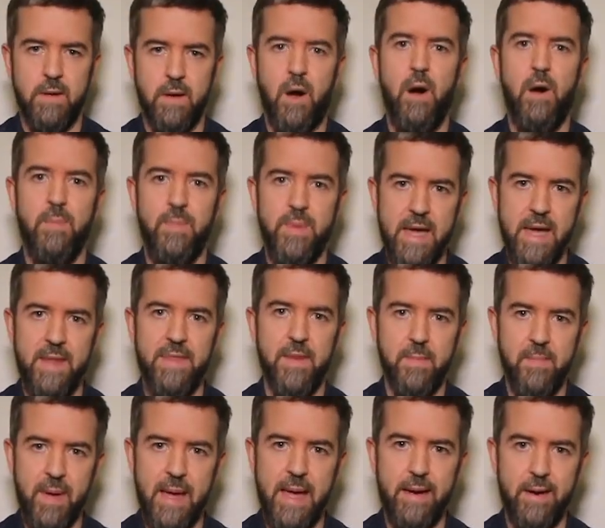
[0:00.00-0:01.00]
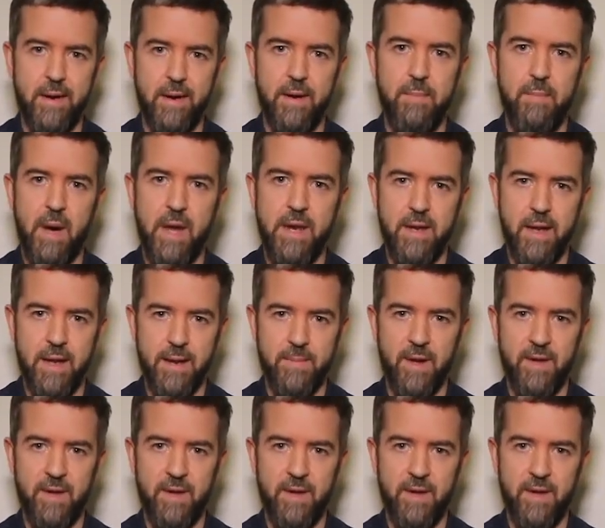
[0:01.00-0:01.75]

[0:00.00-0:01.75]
I'll be at the bank on Monday,